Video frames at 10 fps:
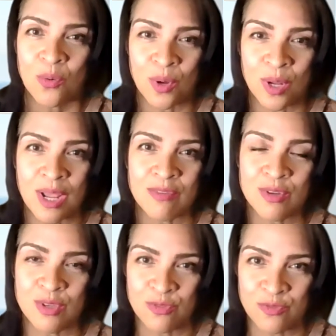
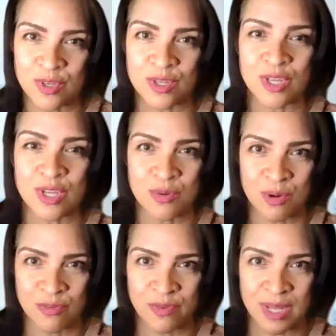whenever you feel that you
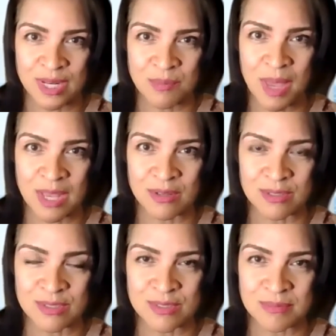are fighting
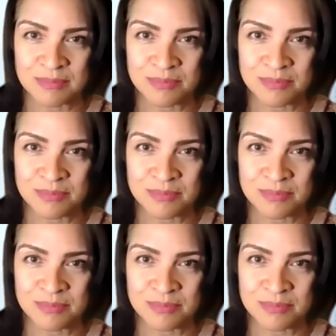battles,